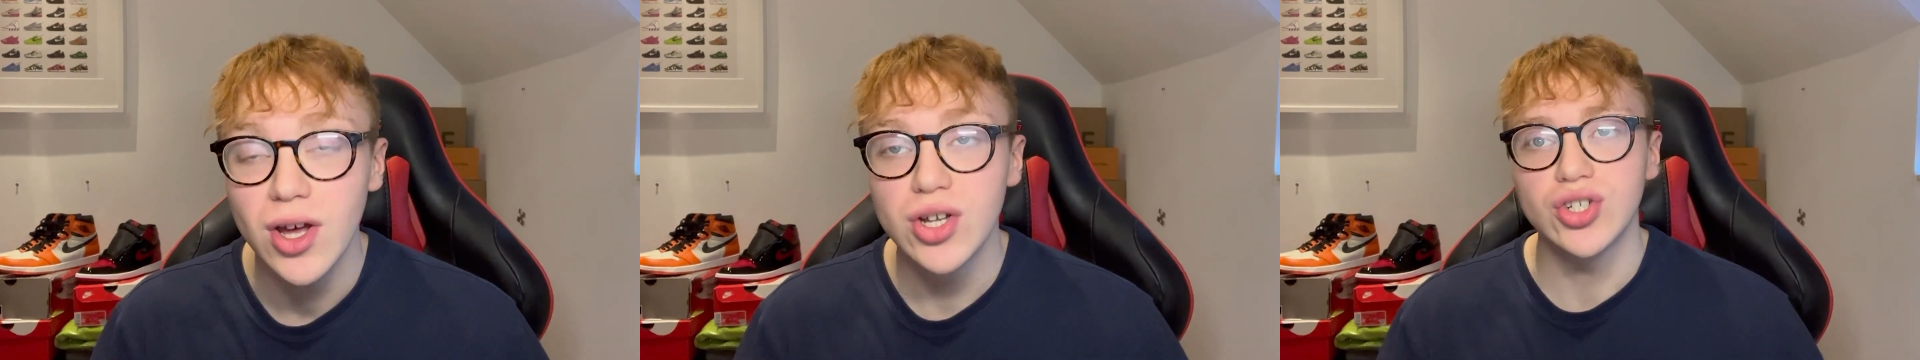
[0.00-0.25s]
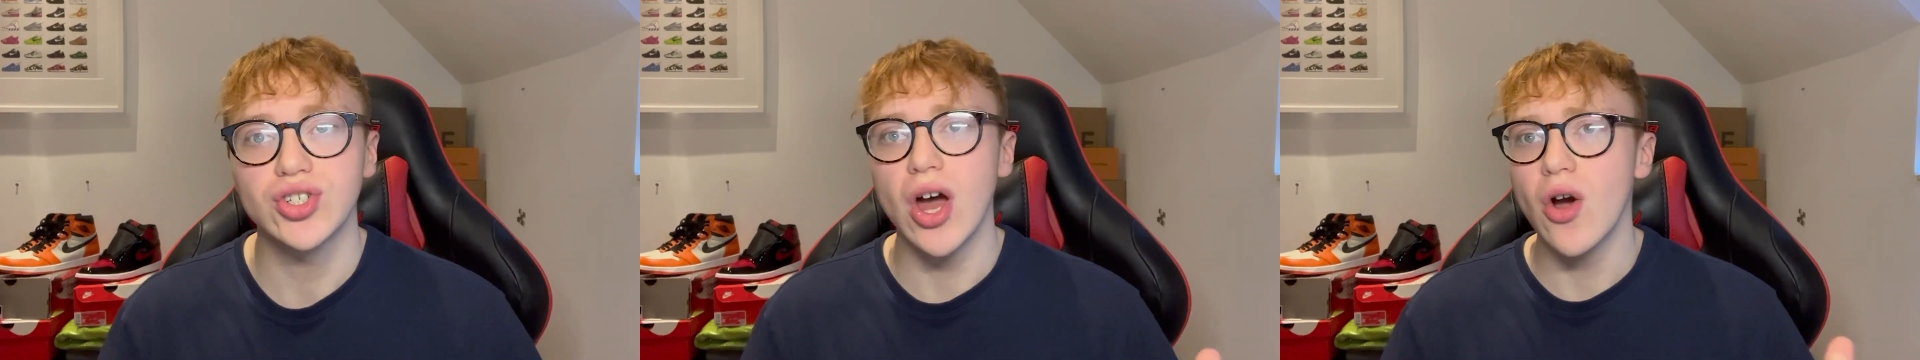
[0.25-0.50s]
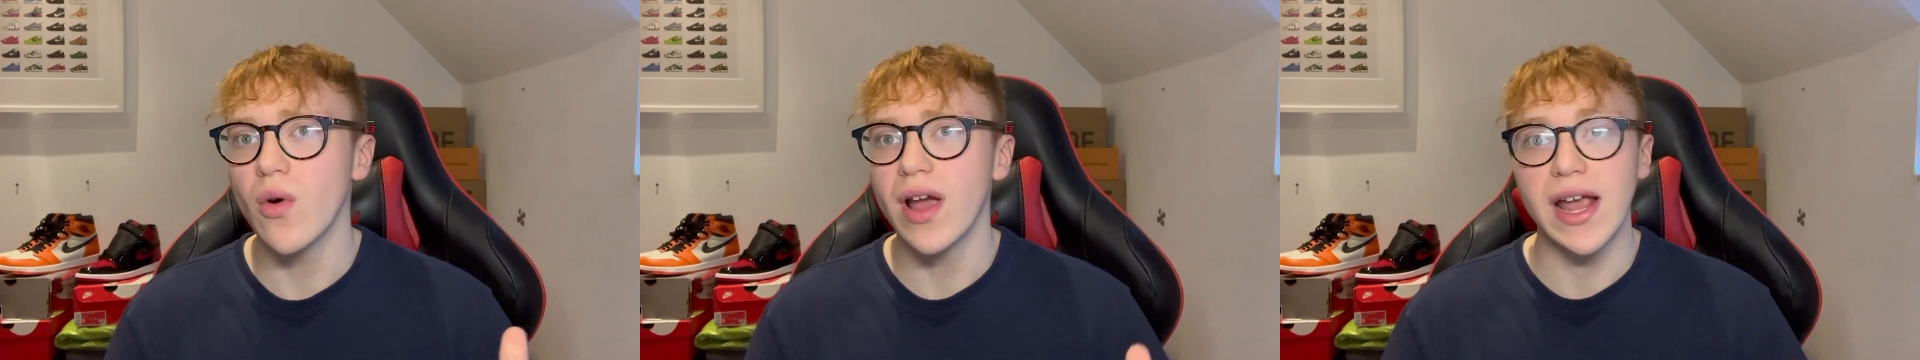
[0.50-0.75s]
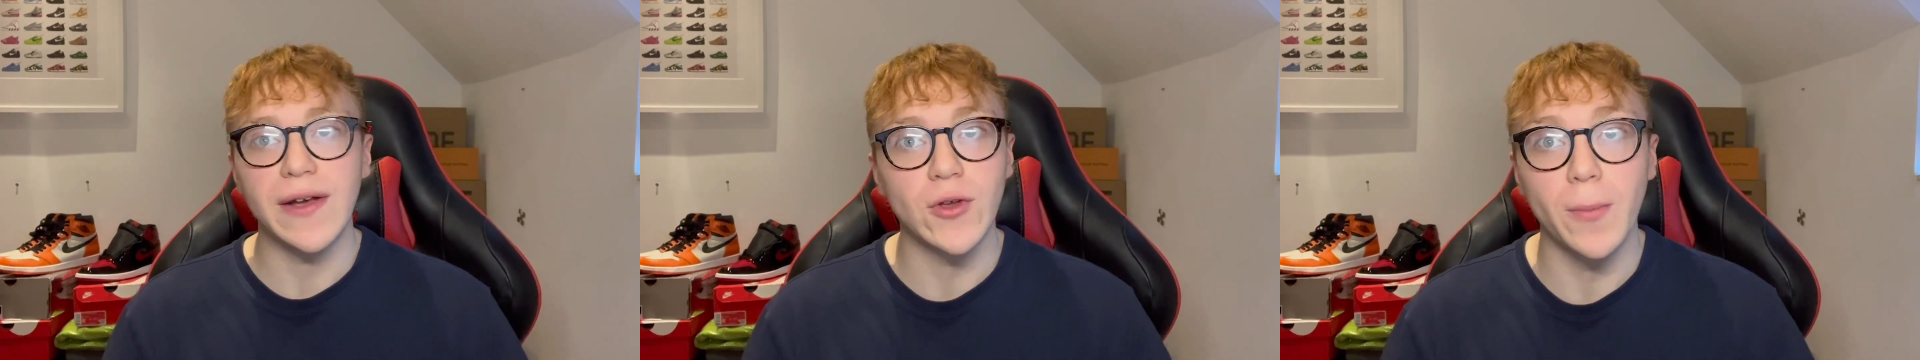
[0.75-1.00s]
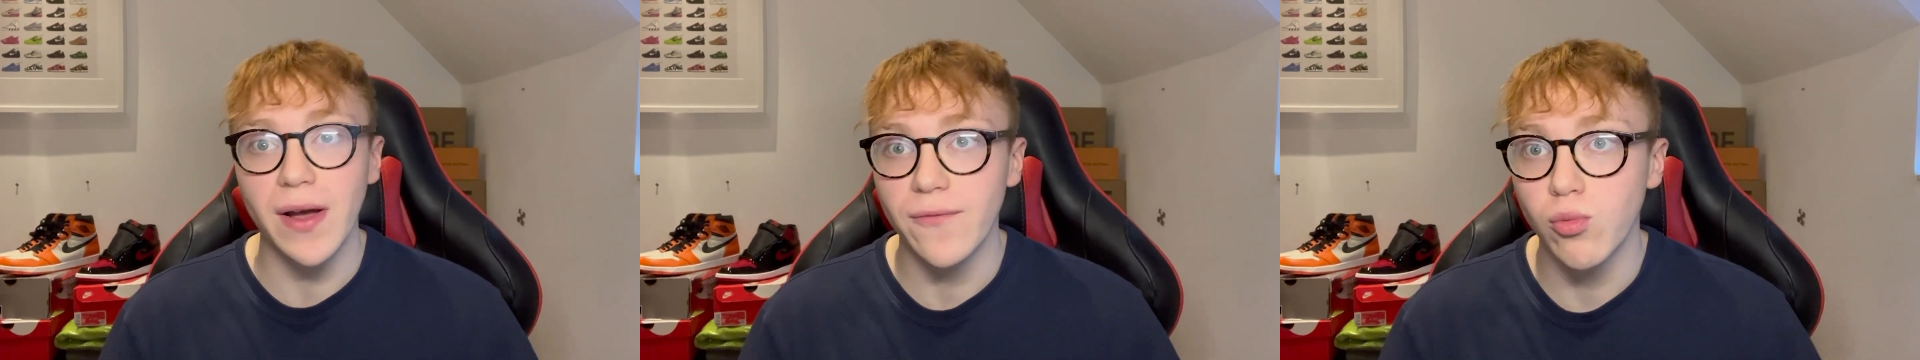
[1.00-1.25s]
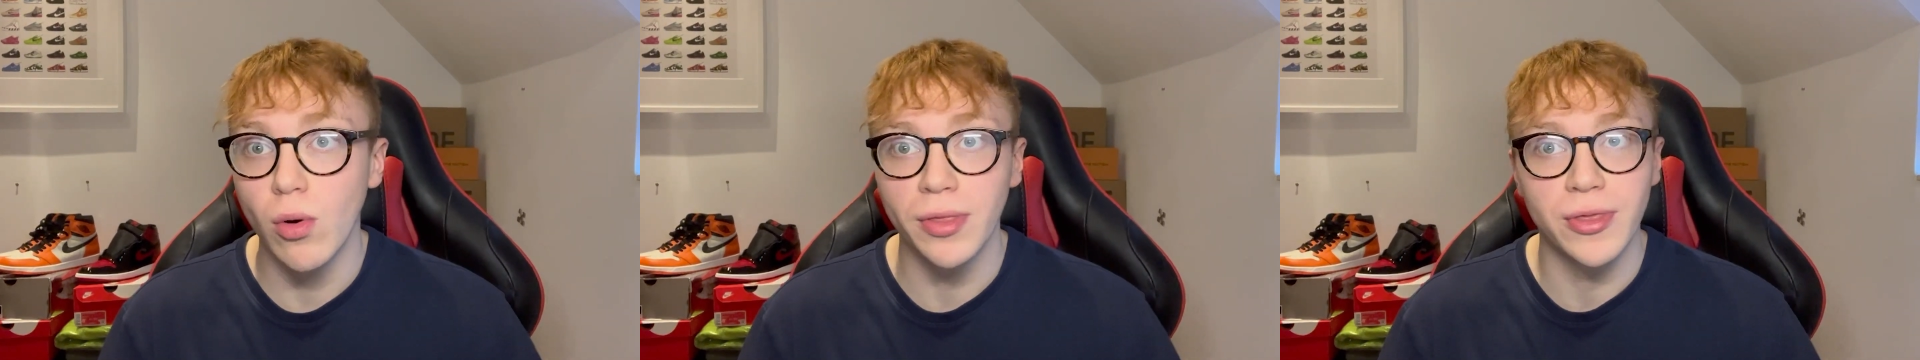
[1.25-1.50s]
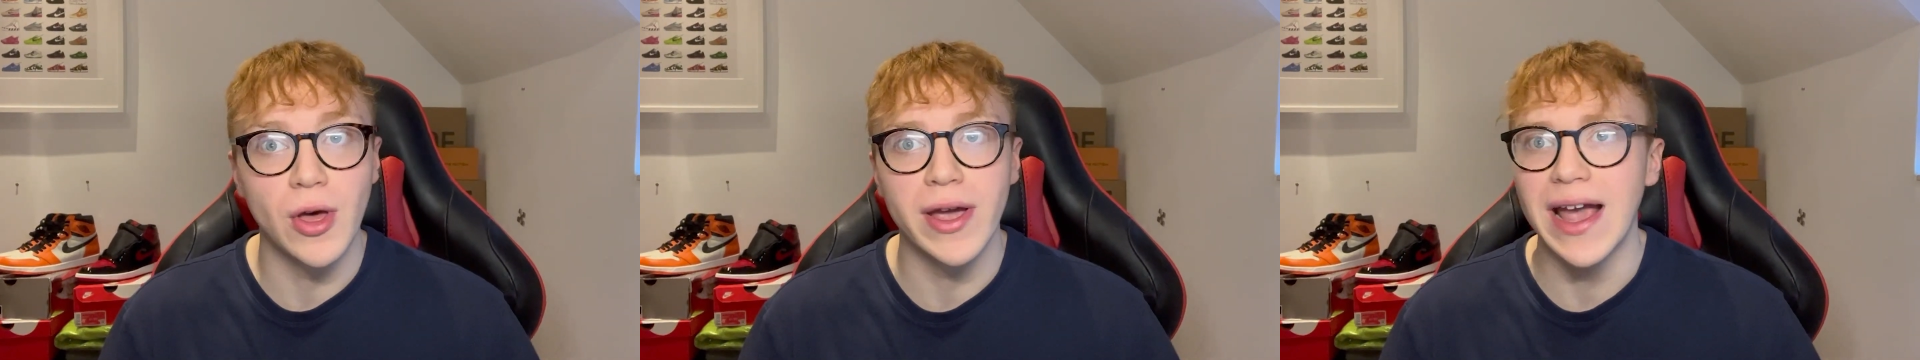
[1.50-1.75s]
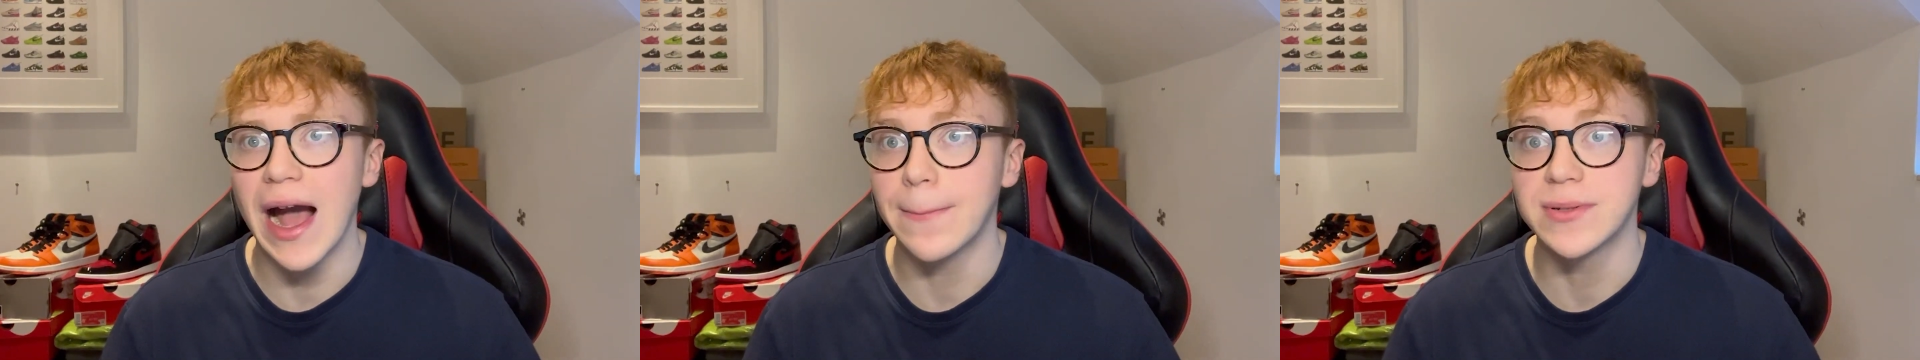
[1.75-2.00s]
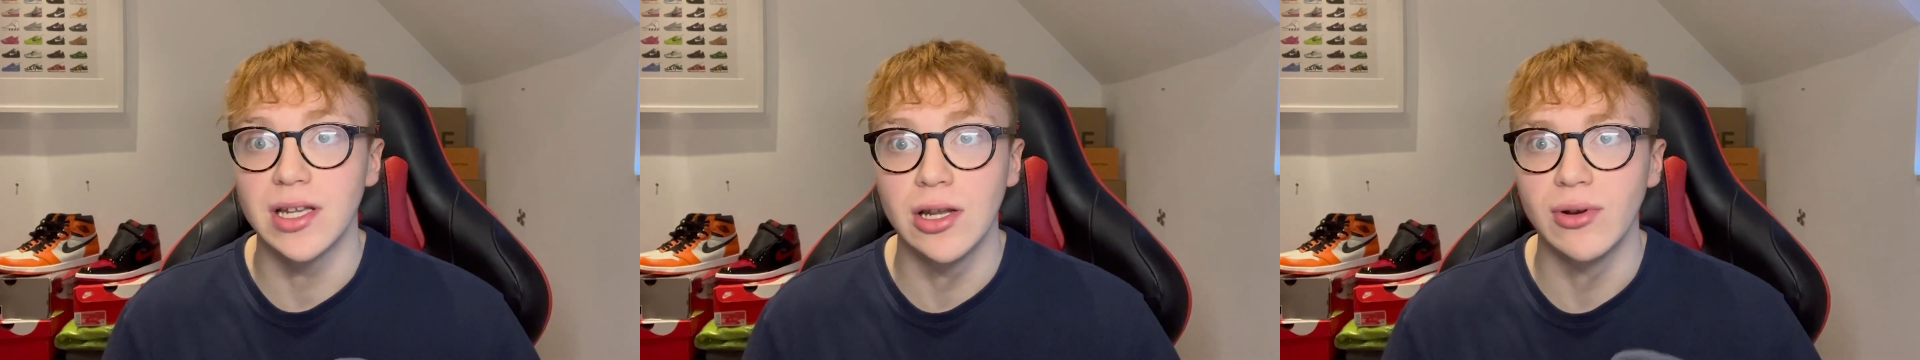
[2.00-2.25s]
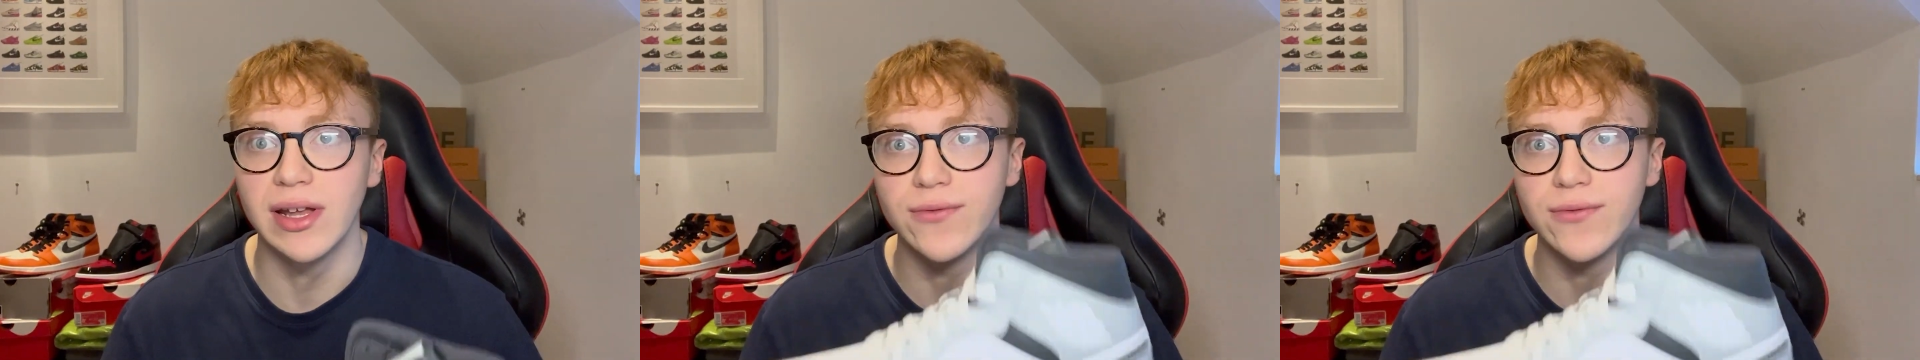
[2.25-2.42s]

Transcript: So if you're buying for 130, absolutely.